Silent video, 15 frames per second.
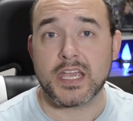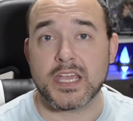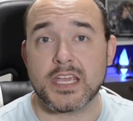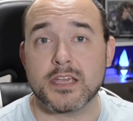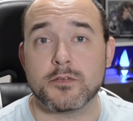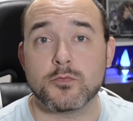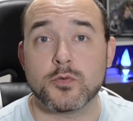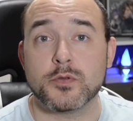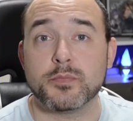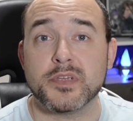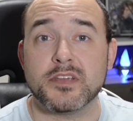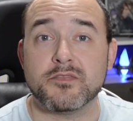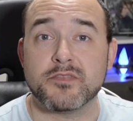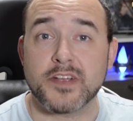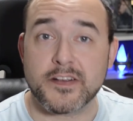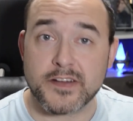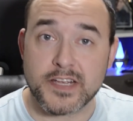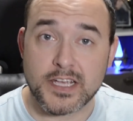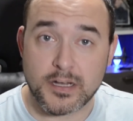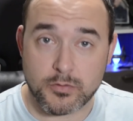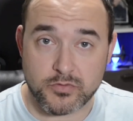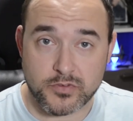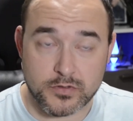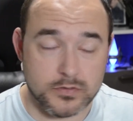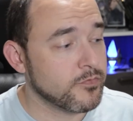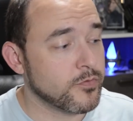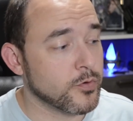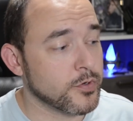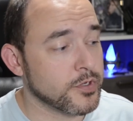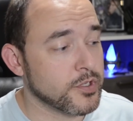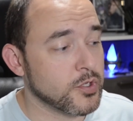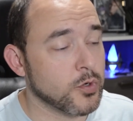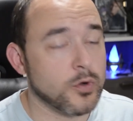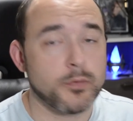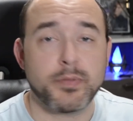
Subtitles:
it would be very helpful for your